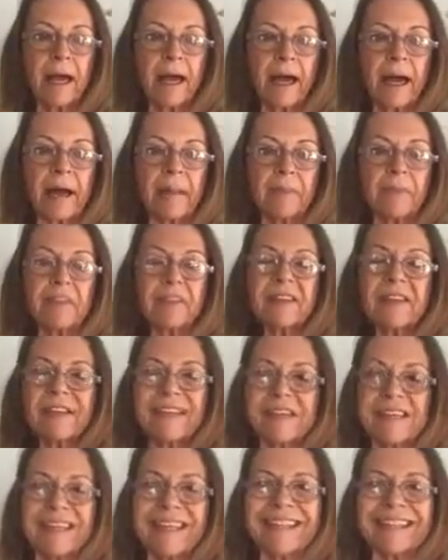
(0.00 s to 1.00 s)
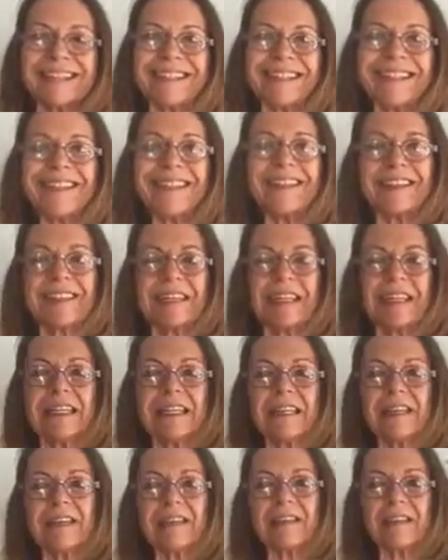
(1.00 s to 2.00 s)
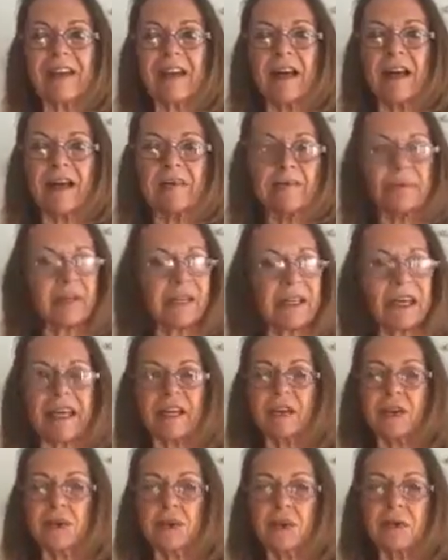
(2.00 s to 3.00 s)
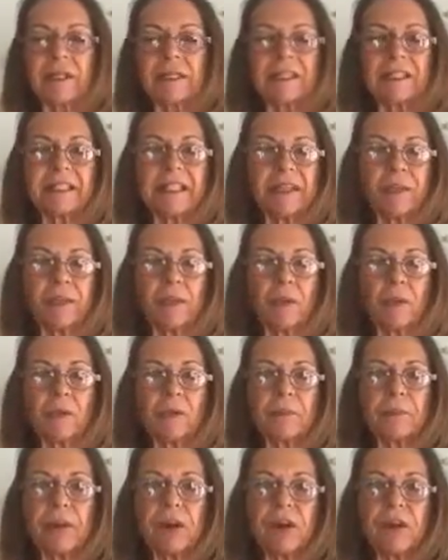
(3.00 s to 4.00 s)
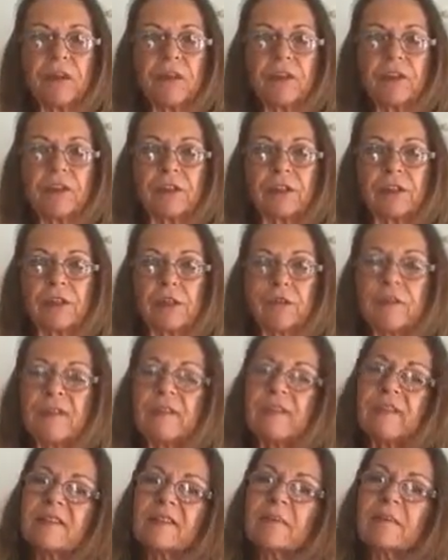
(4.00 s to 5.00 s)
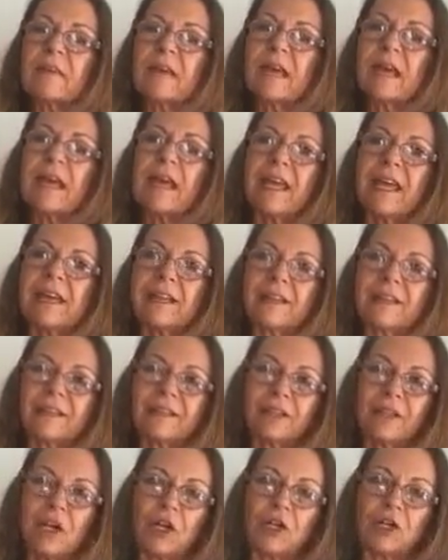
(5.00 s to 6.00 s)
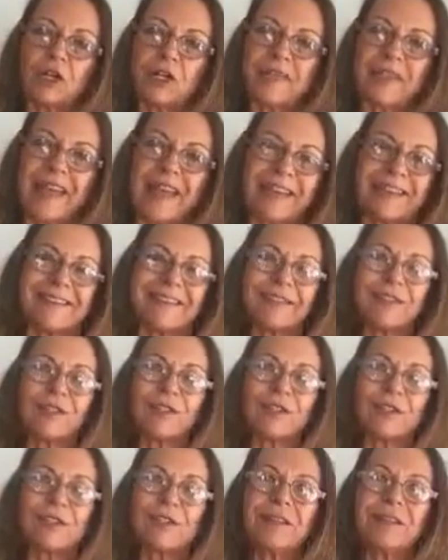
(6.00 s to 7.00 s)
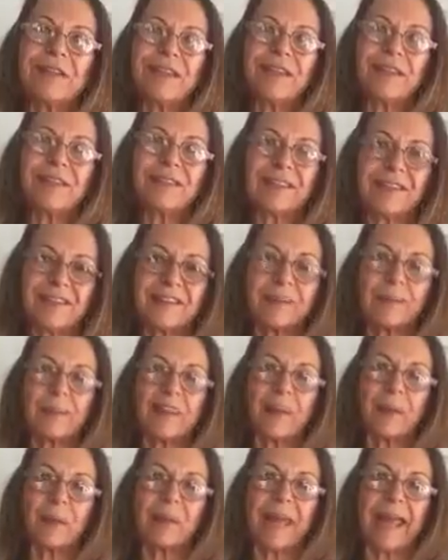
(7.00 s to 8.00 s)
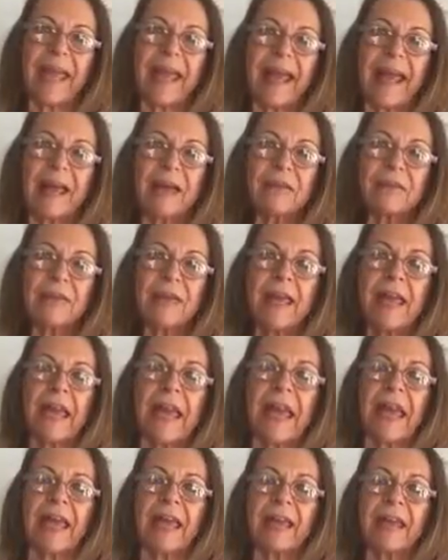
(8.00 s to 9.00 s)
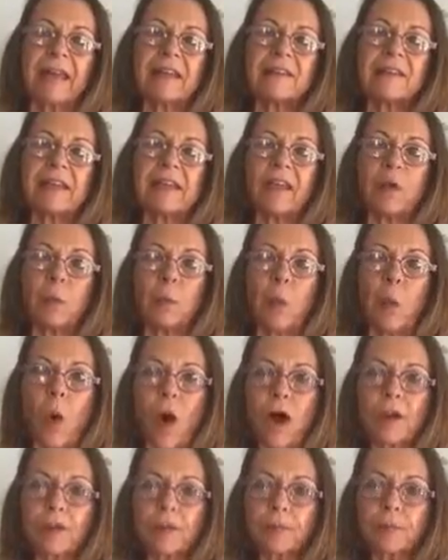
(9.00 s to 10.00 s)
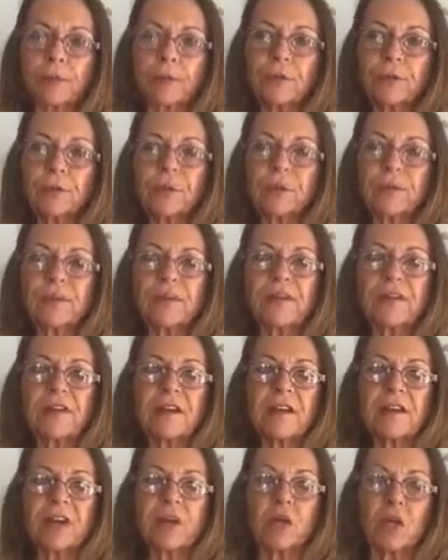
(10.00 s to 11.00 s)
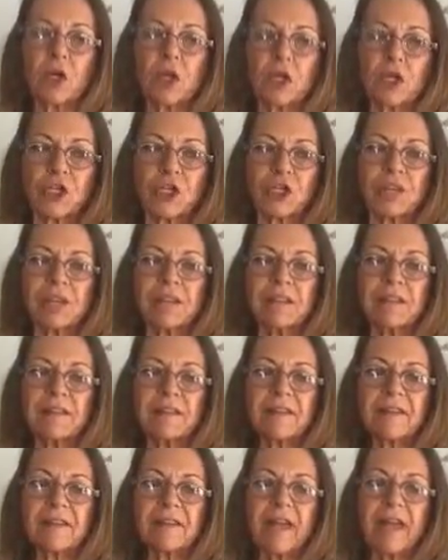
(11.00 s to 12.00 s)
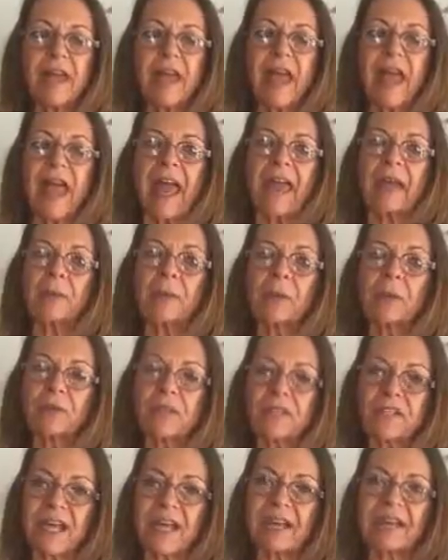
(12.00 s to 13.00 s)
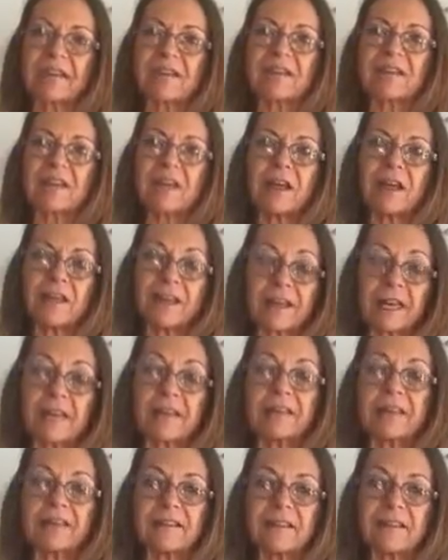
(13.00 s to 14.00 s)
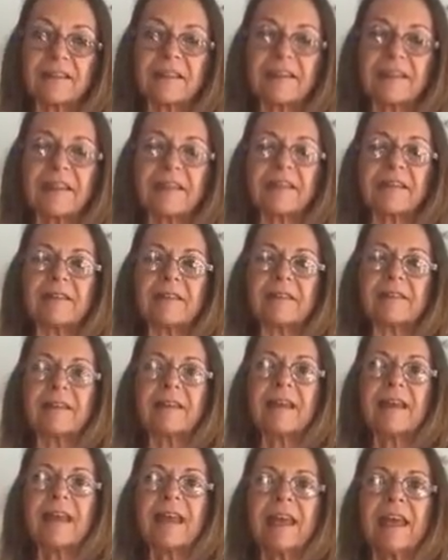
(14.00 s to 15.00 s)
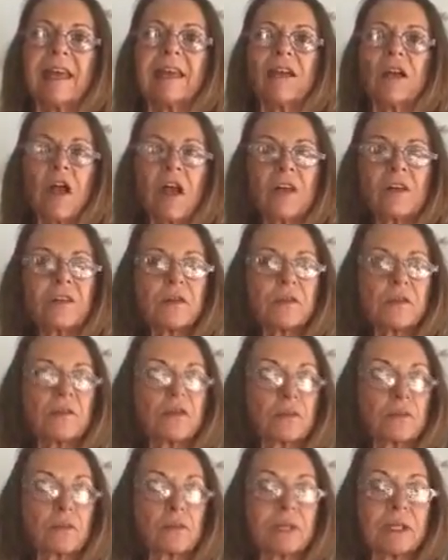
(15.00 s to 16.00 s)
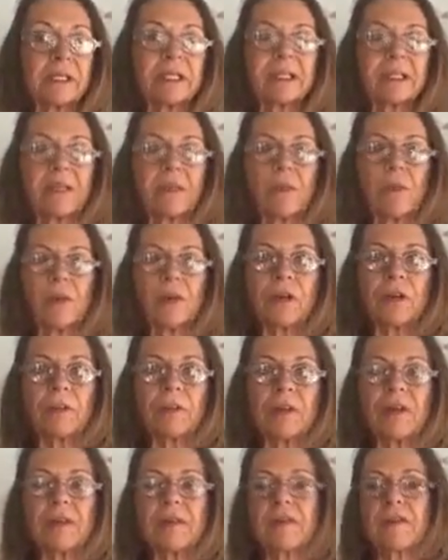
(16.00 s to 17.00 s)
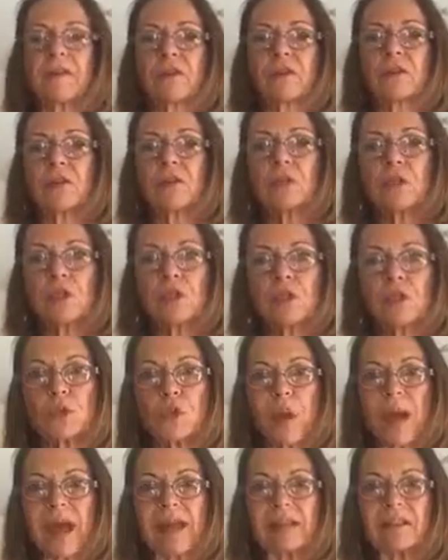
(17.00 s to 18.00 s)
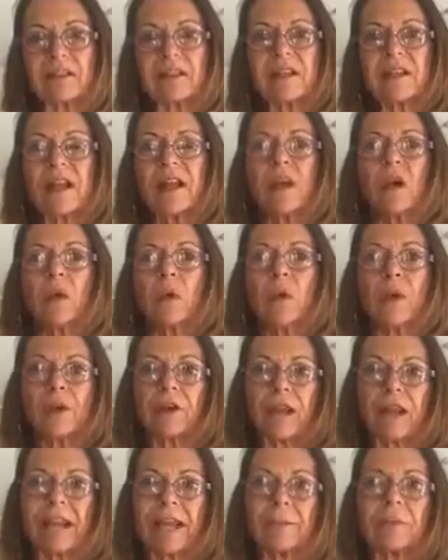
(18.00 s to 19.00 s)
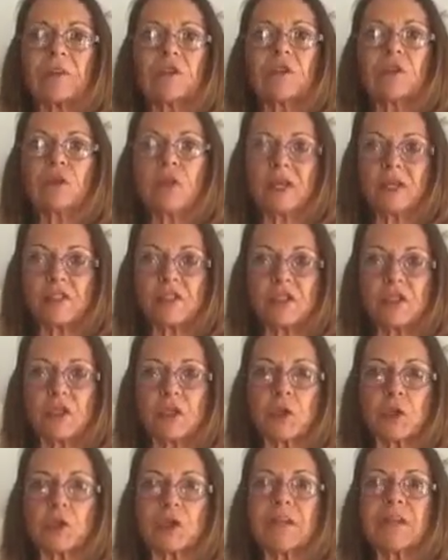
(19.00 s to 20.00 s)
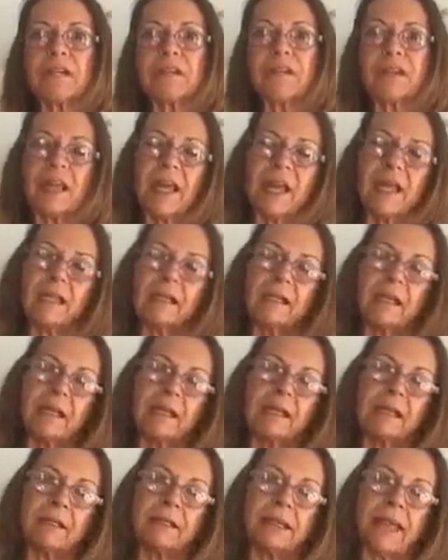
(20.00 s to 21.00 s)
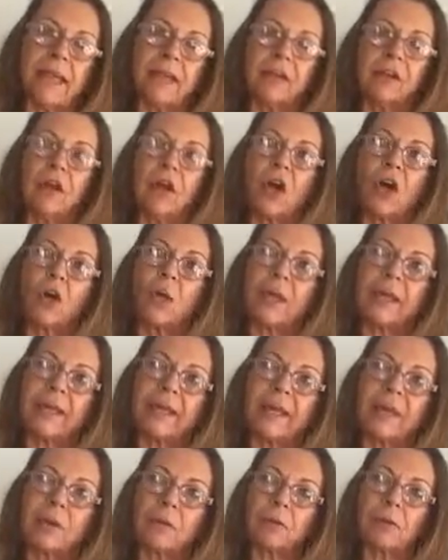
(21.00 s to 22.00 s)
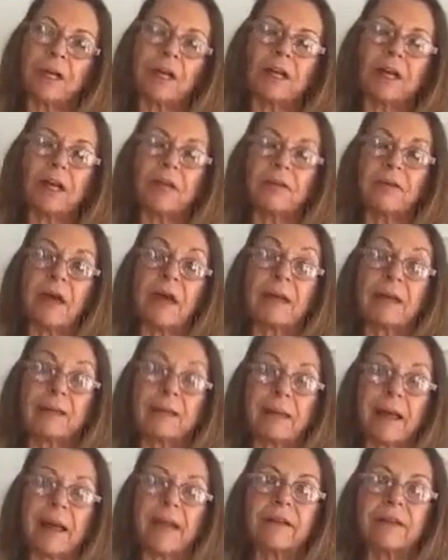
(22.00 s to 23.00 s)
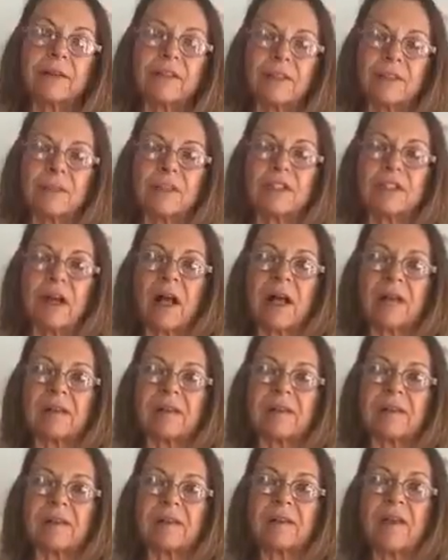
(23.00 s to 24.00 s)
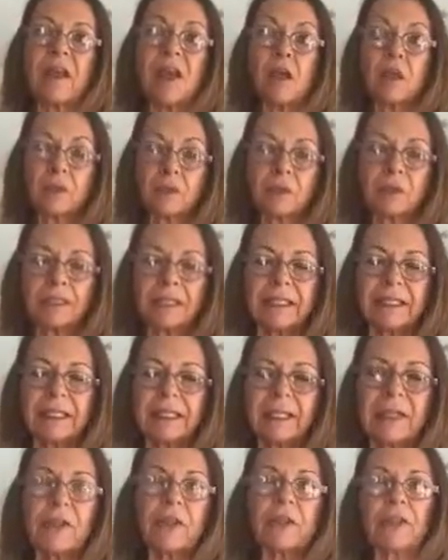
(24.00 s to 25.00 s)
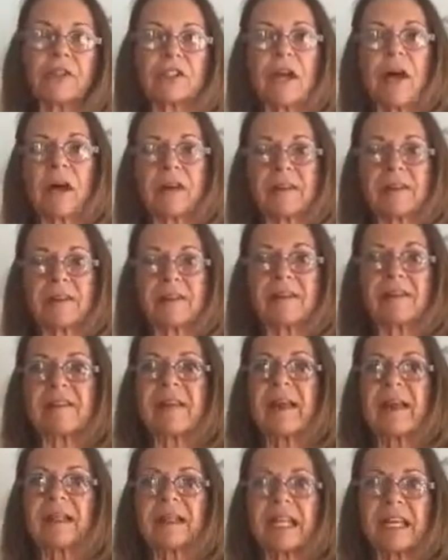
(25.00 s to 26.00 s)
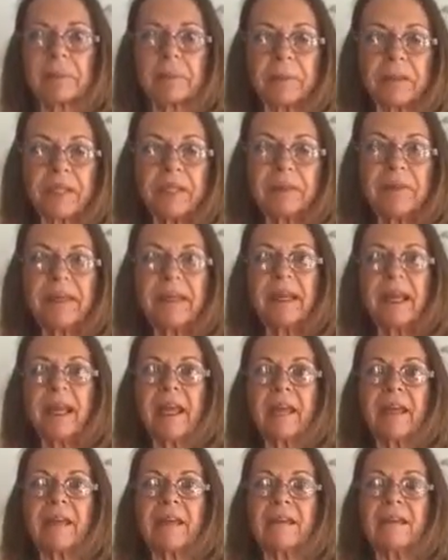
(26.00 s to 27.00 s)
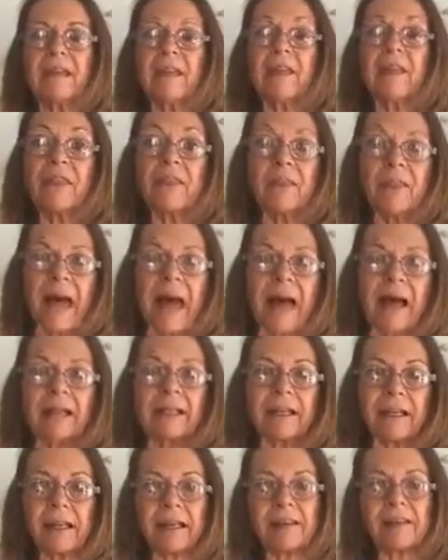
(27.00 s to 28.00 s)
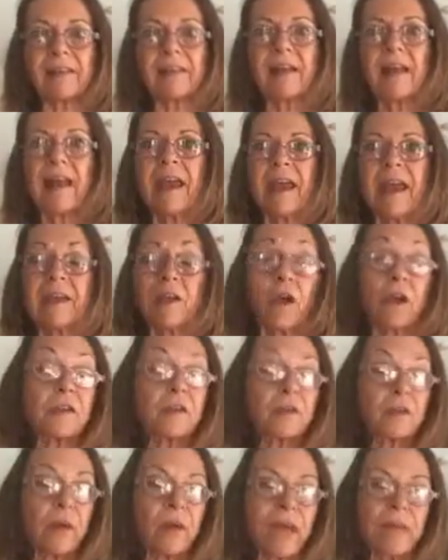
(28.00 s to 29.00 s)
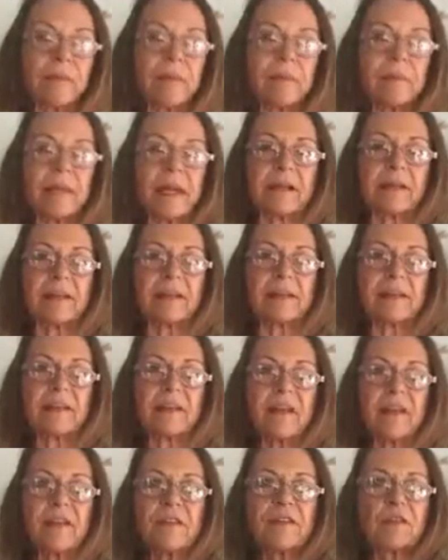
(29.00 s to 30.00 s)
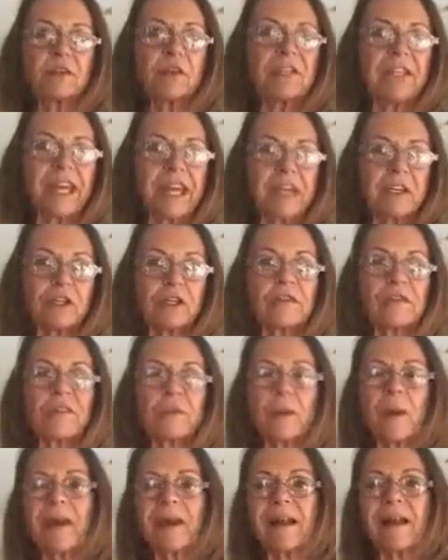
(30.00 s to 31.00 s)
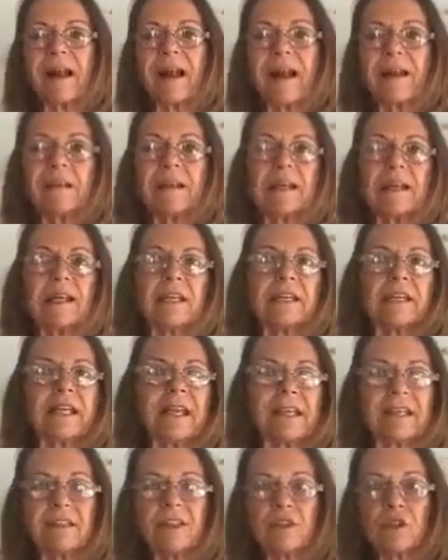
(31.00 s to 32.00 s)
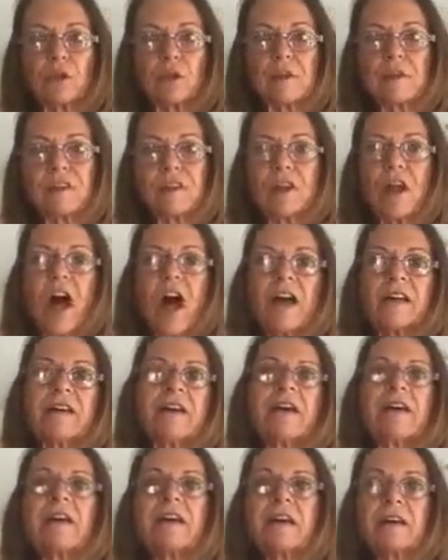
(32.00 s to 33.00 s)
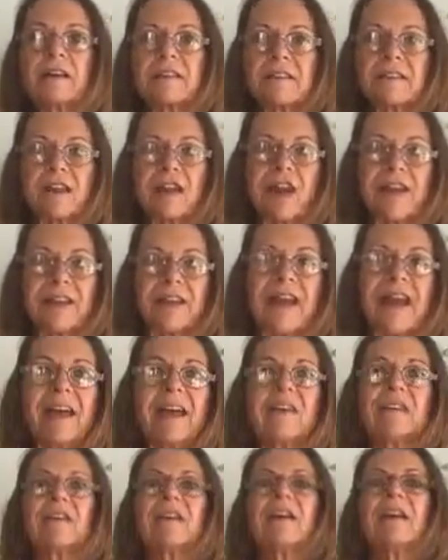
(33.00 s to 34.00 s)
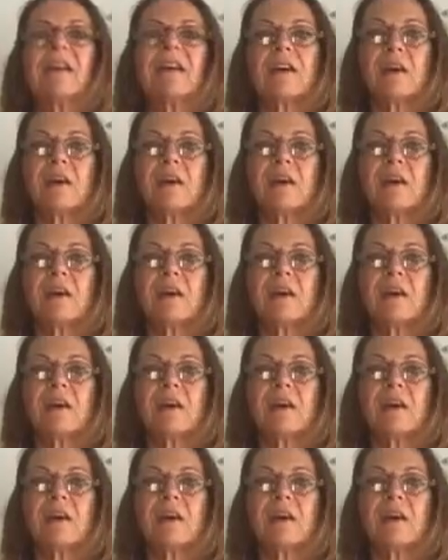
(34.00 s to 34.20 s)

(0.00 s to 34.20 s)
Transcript: The skin is, again, a critically important part of our immune system. It's the largest external system that we have, and it waterproofs, cushions, and protects against disease. It also is really important because through sweat, we are able to excrete and let go and get rid of a lot of different toxins, really lethal toxins like PBAs and phthalates, and also heavy metals. So get your sweat on. Get into a sauna, a saunette,